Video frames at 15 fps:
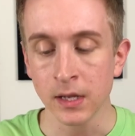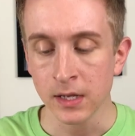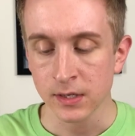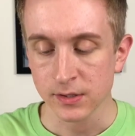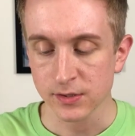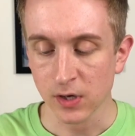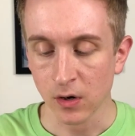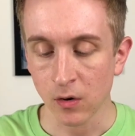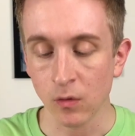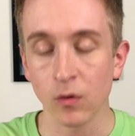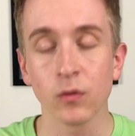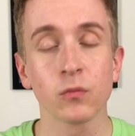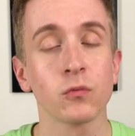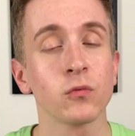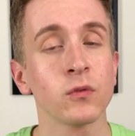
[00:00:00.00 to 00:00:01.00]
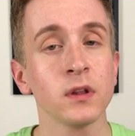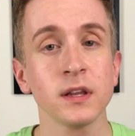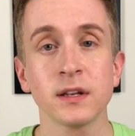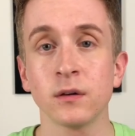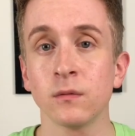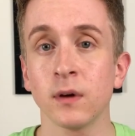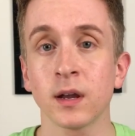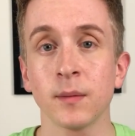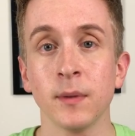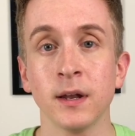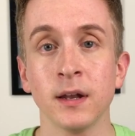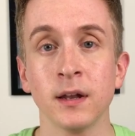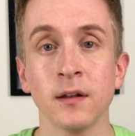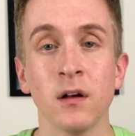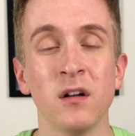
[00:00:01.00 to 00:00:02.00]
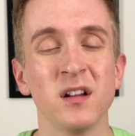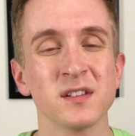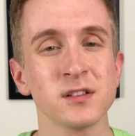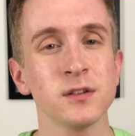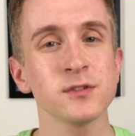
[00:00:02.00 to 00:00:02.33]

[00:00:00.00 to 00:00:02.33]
So really don't recommend it at all. It's also